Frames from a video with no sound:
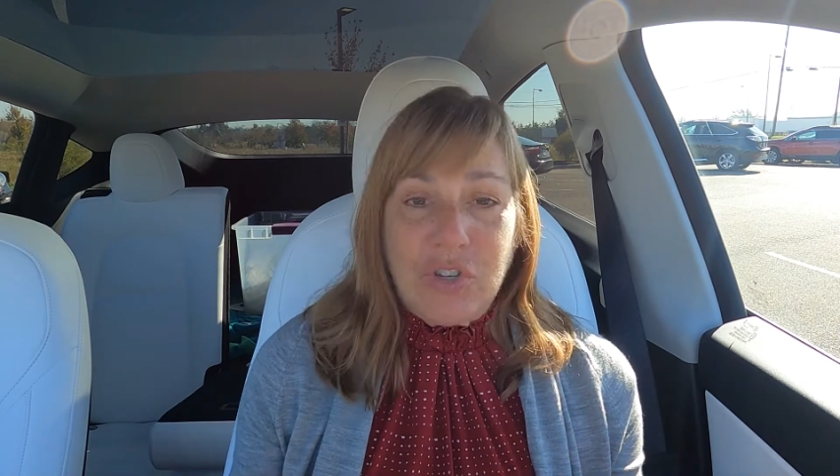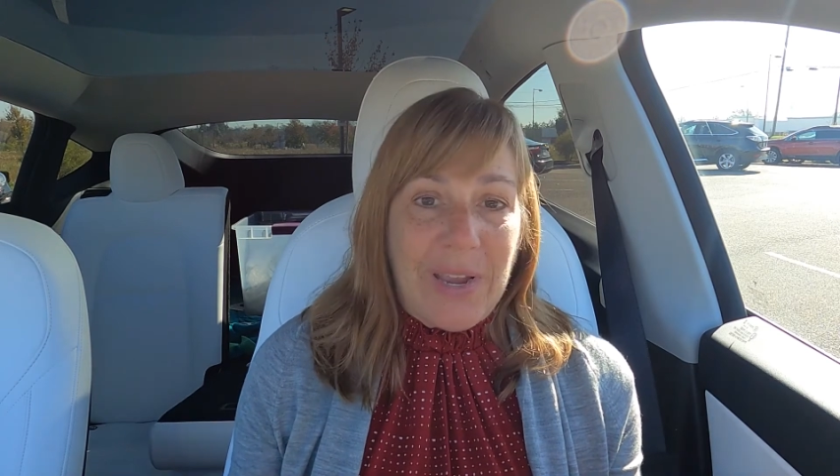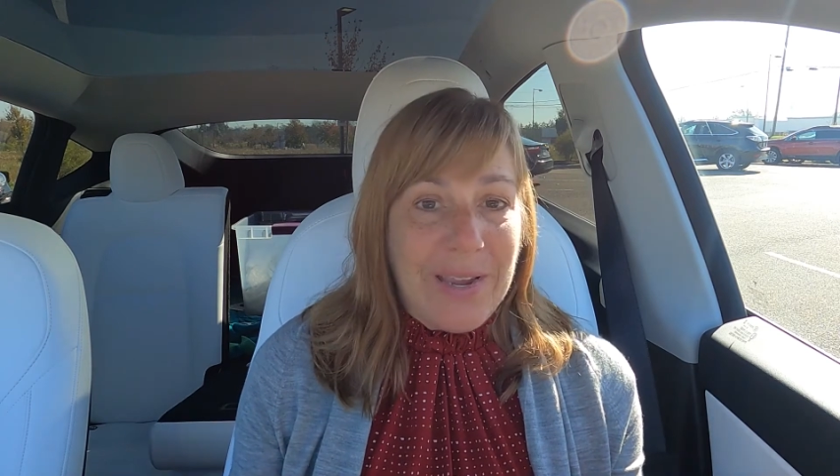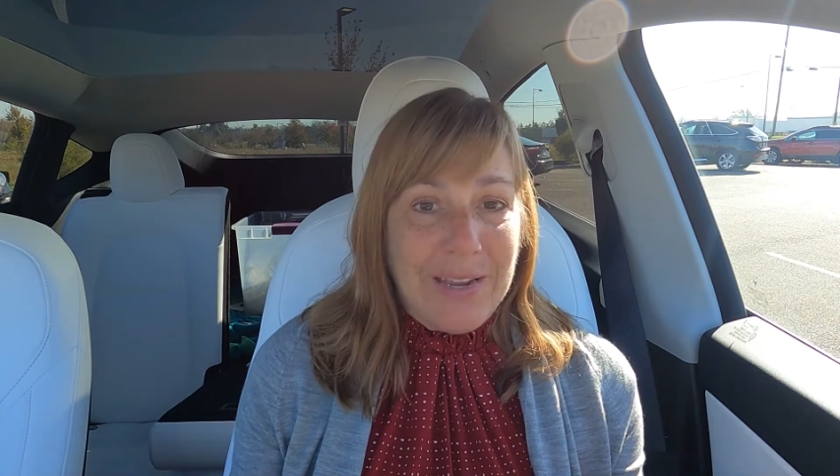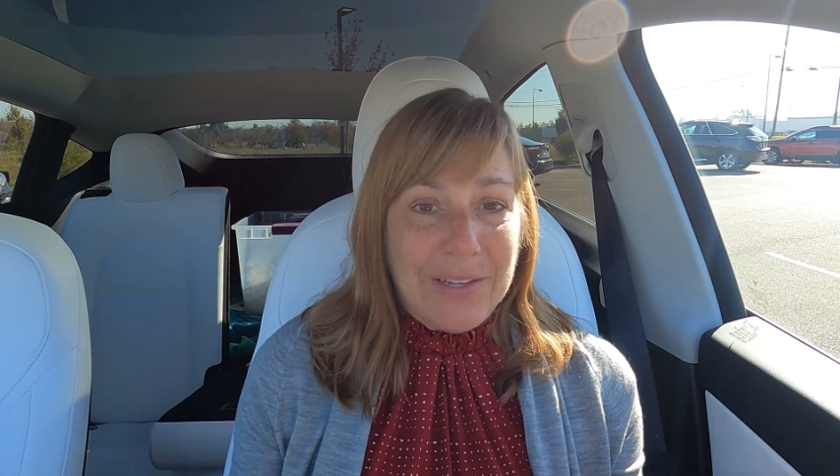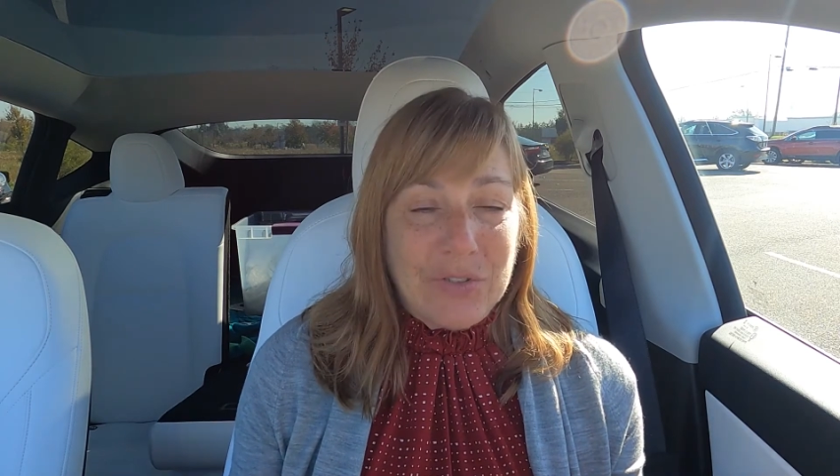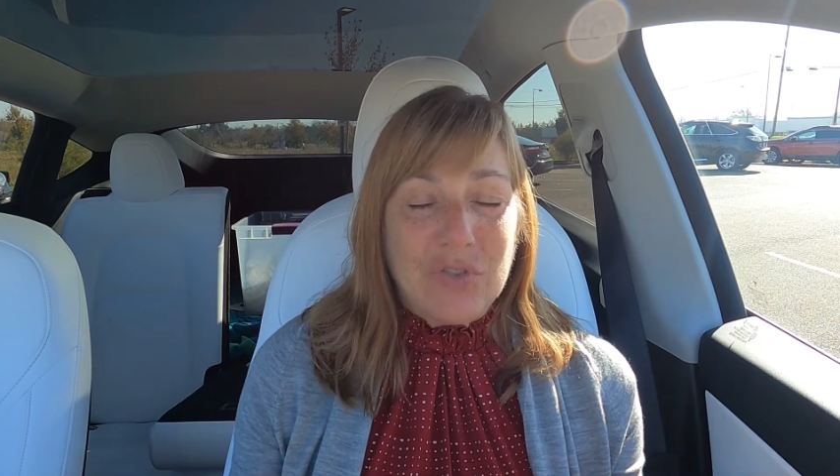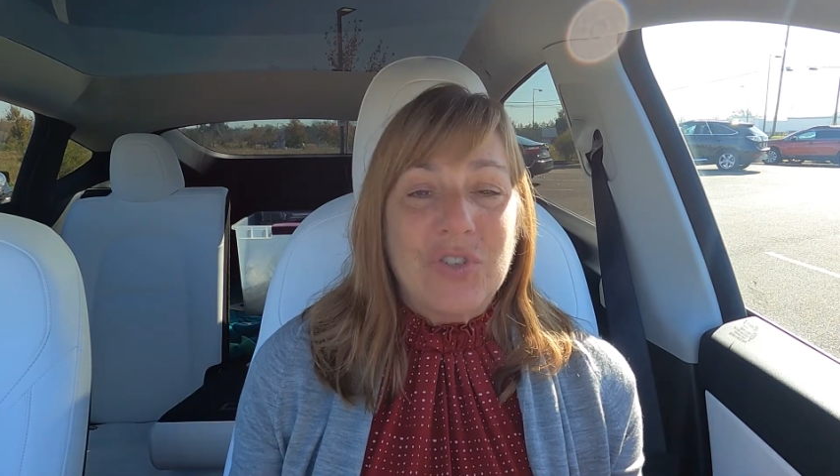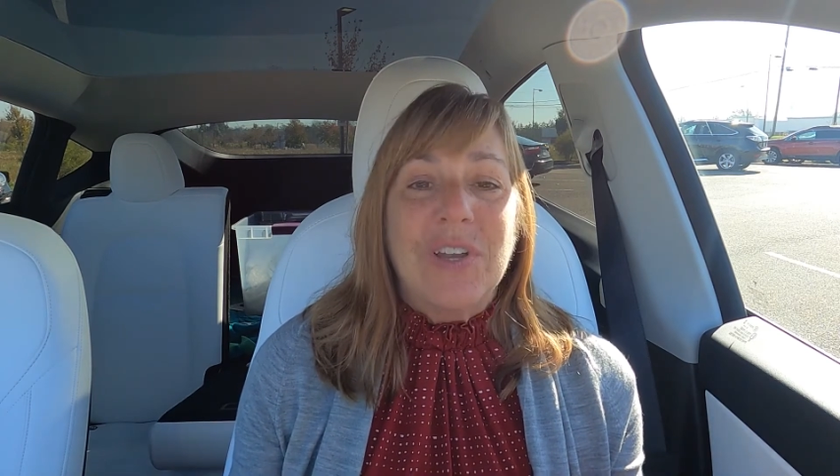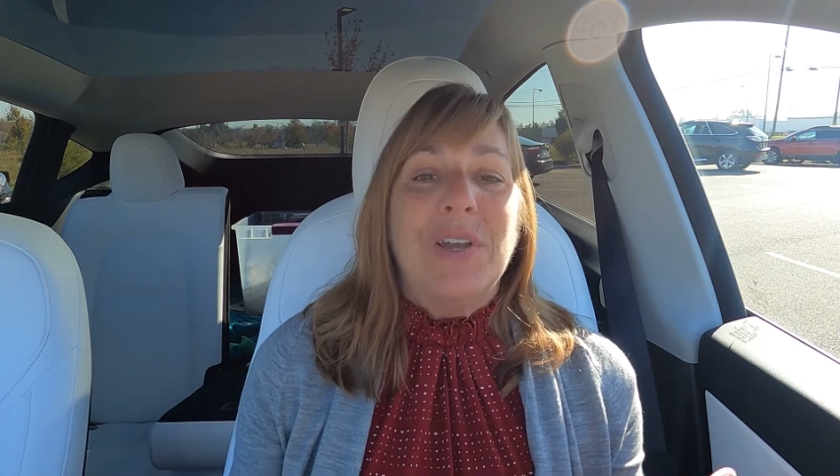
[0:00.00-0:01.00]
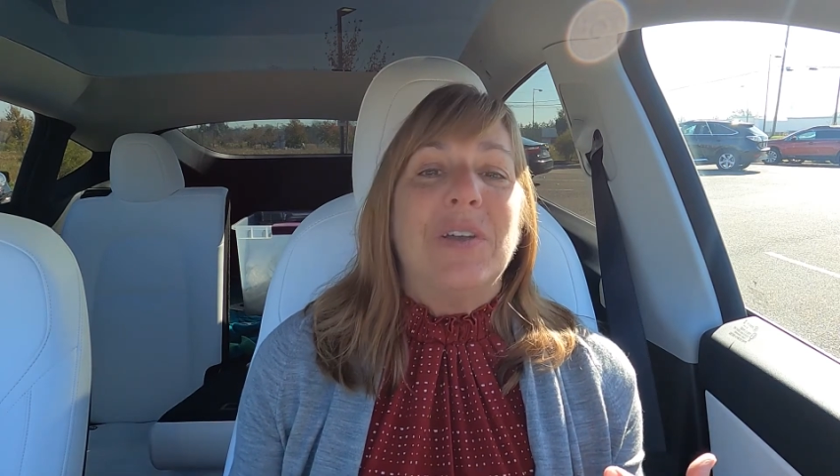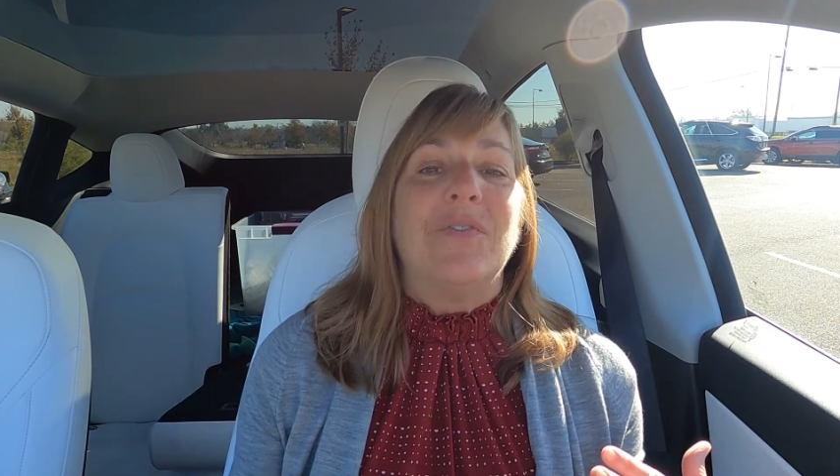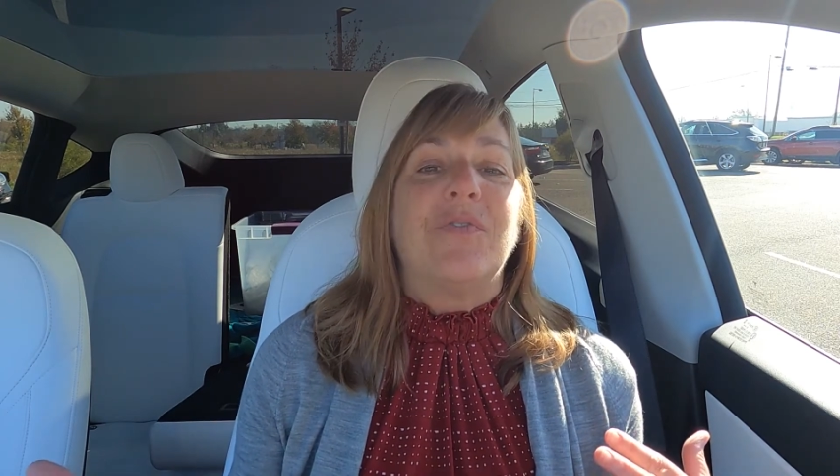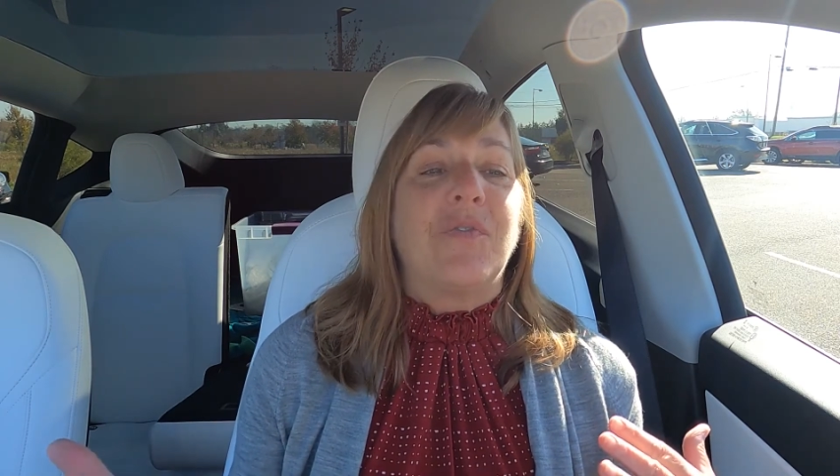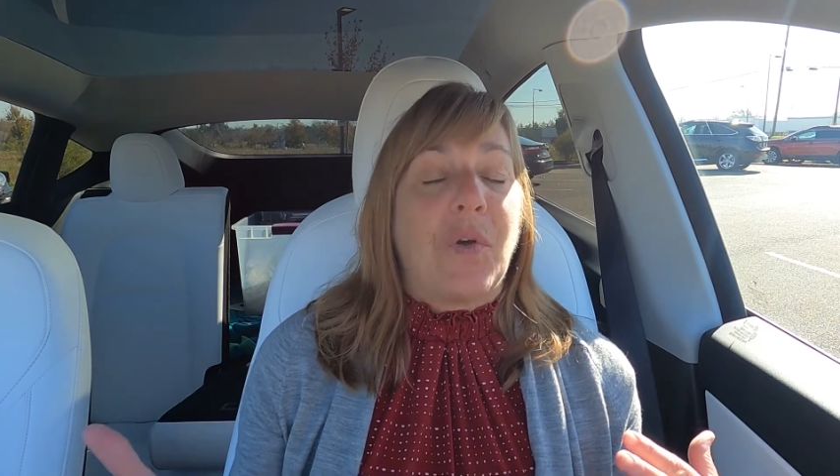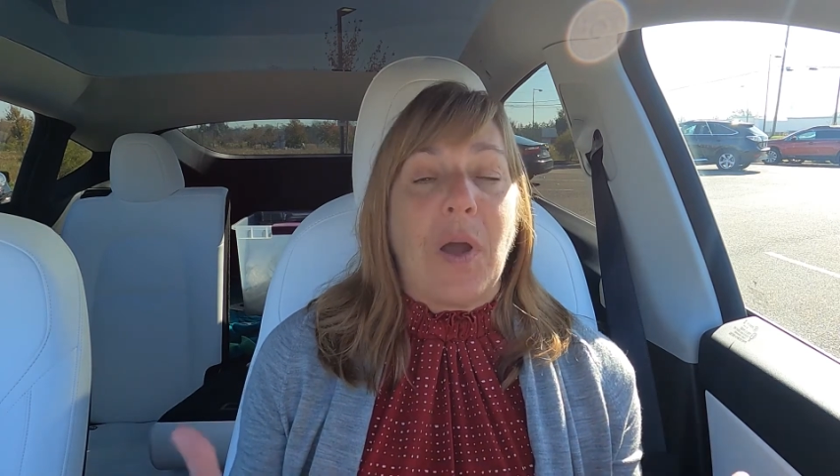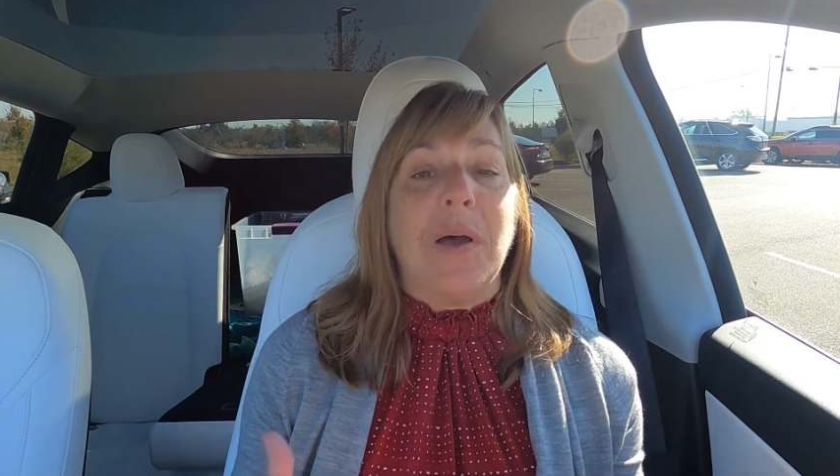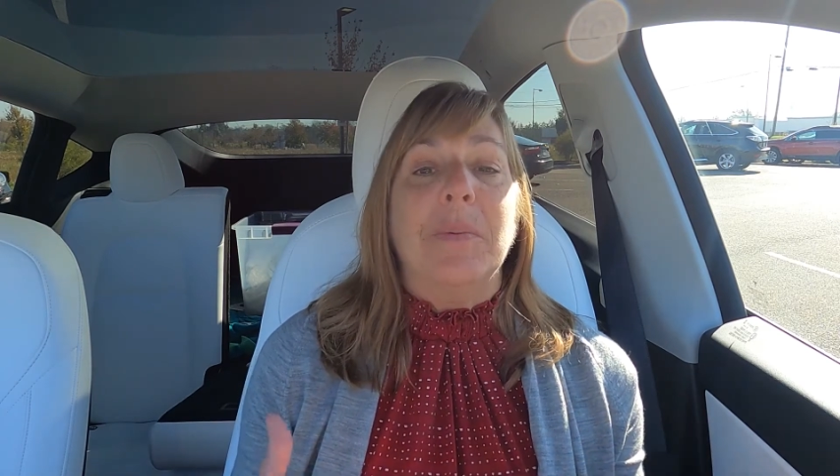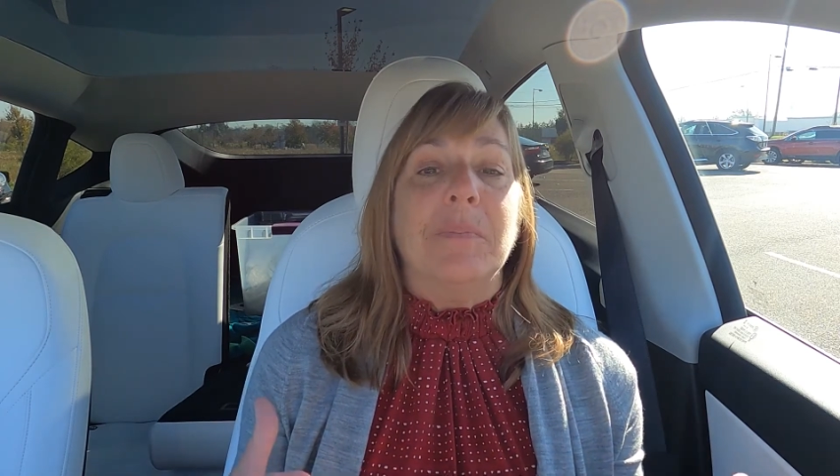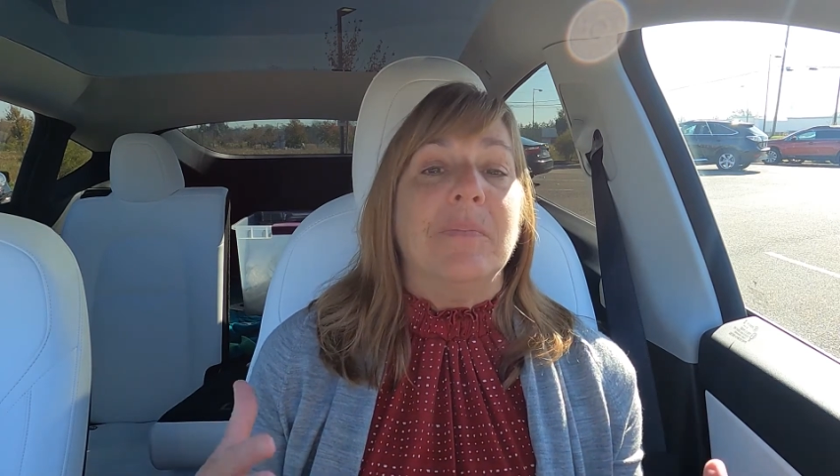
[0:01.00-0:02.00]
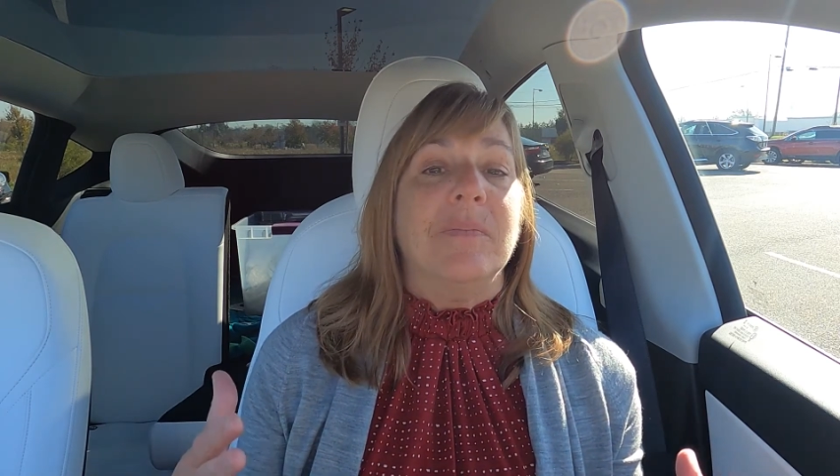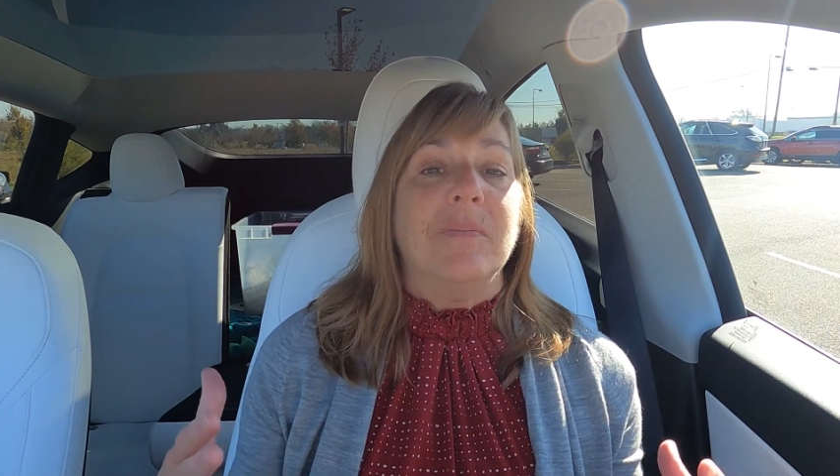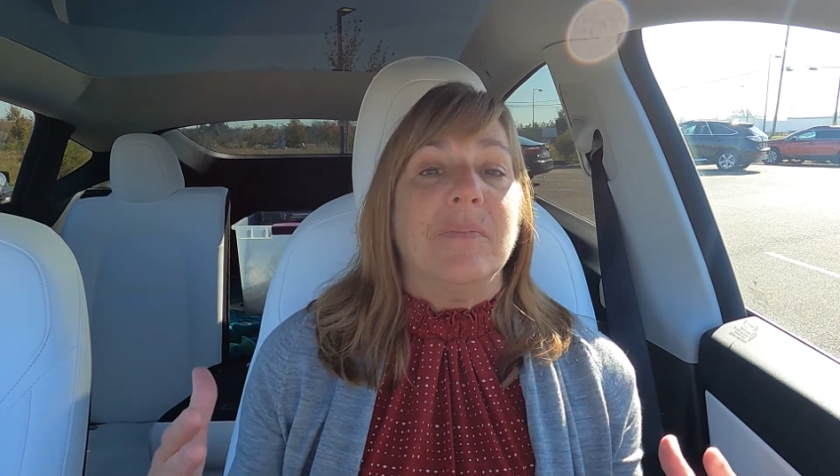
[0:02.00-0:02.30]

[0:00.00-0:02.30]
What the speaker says: change from,